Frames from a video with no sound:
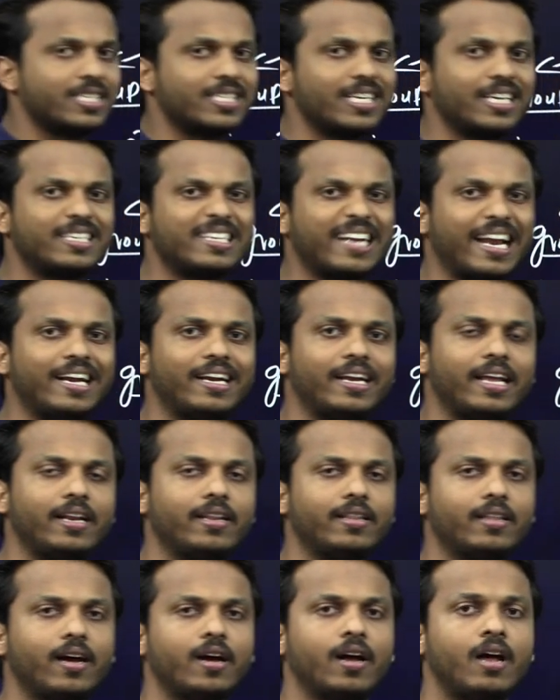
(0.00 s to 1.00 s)
is the trend
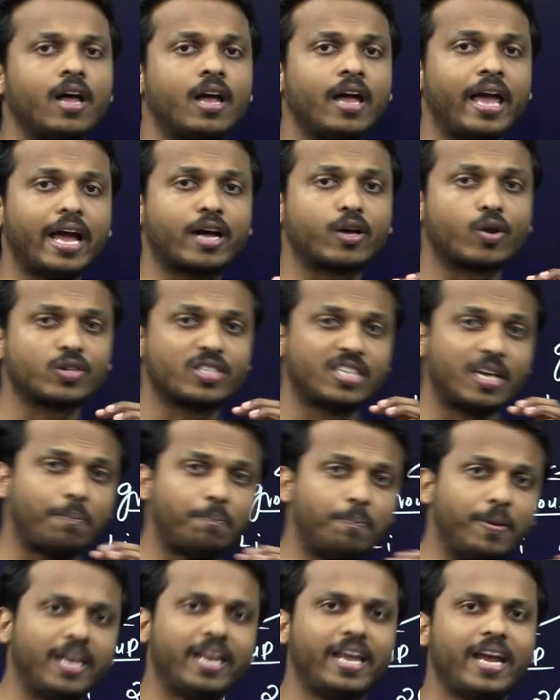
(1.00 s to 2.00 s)
in the across a
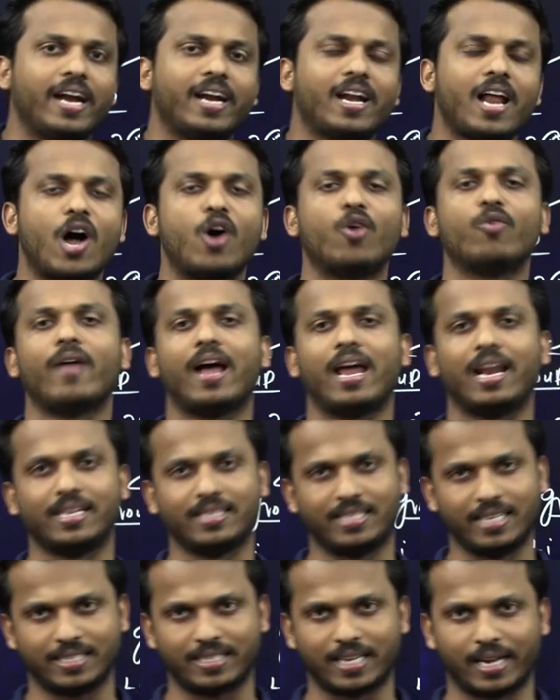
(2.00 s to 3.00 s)
period, how
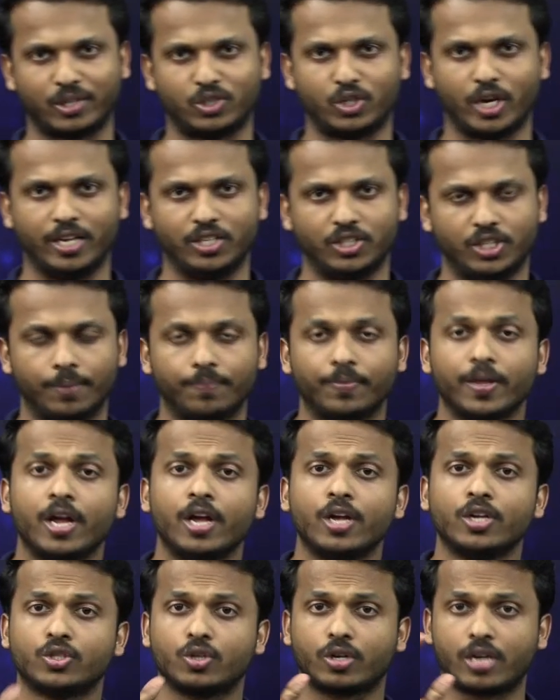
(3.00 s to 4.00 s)
valencies are changing.
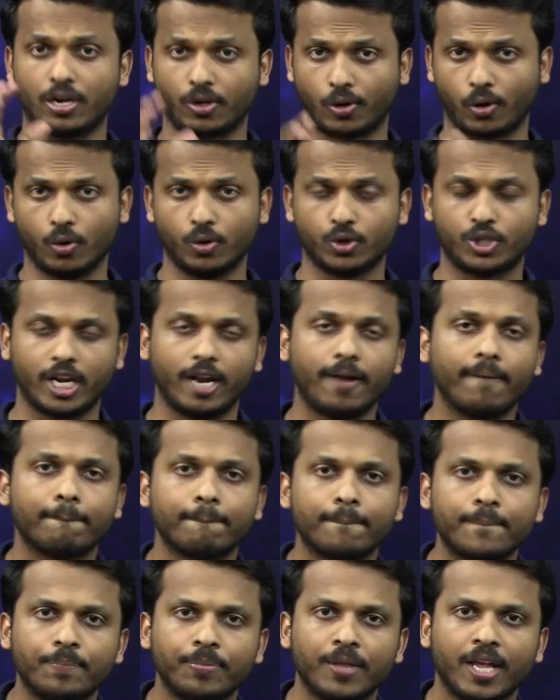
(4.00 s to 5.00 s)
So
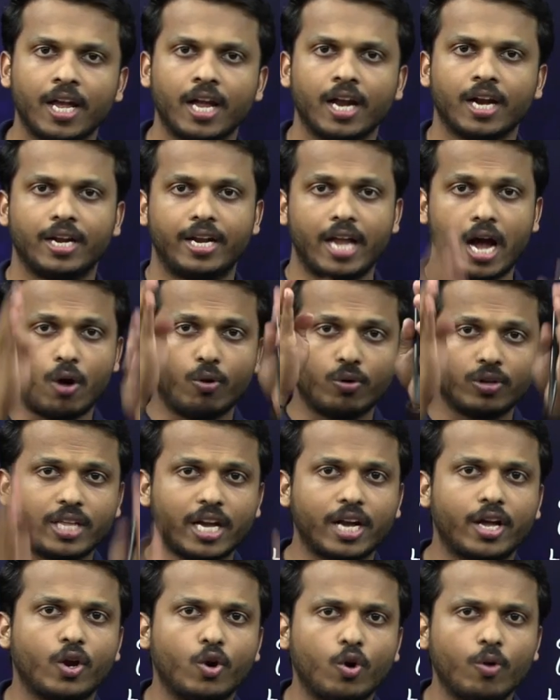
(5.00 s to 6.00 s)
conclusion, down
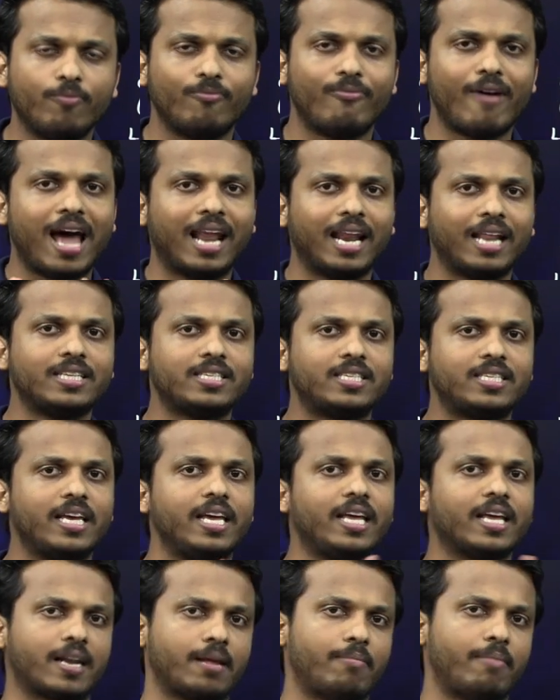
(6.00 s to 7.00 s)
the group,
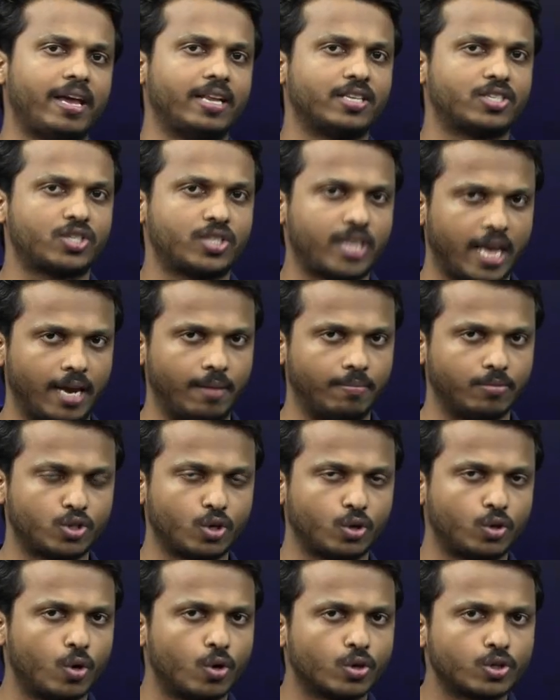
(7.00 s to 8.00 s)
valency remains same.
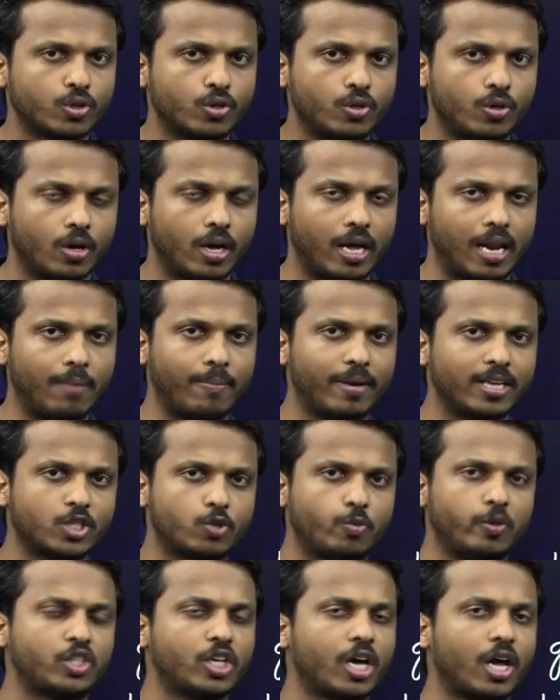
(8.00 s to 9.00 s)
So those
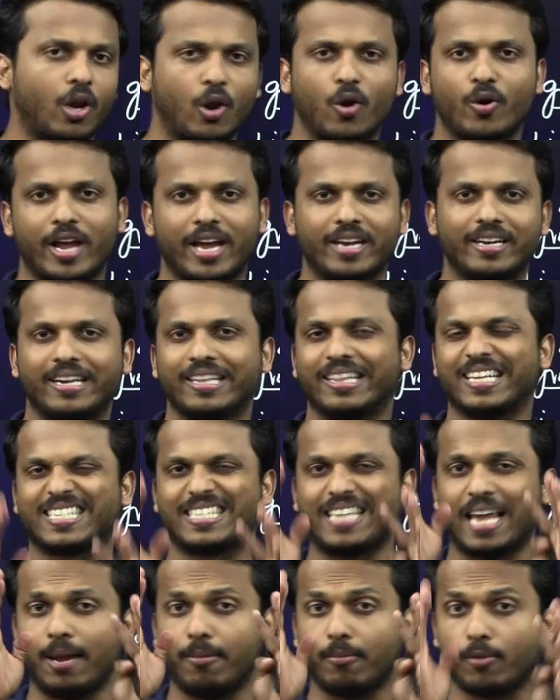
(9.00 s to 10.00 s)
elements which are located in the
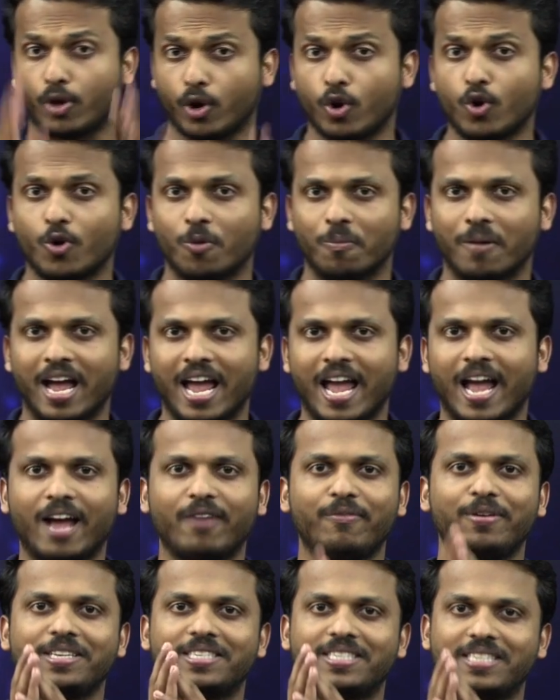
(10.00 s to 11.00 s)
same group
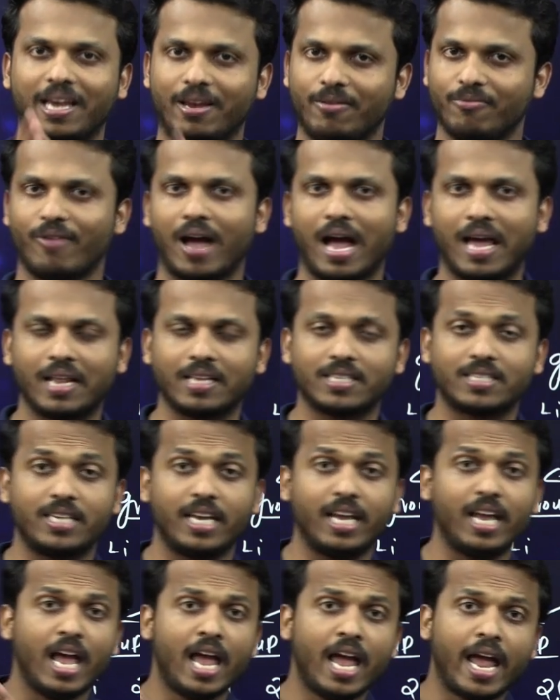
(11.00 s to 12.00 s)
having same
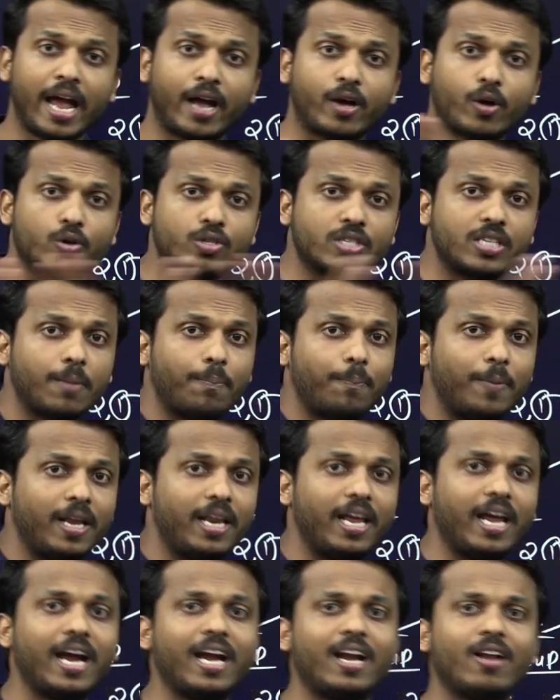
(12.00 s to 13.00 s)
valency, across a
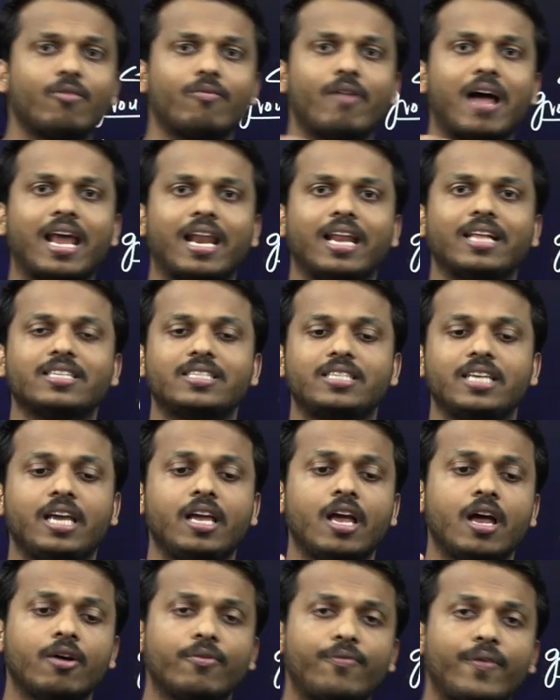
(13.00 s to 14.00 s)
period,
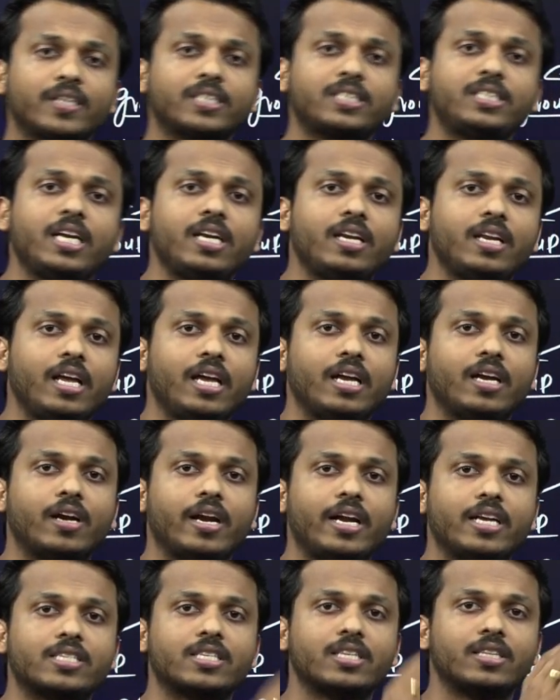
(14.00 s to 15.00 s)
valency, first it
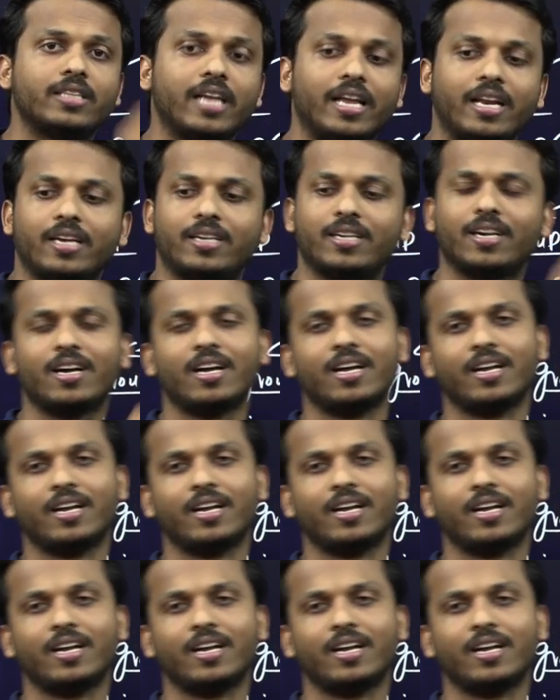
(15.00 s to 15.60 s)
increase, then it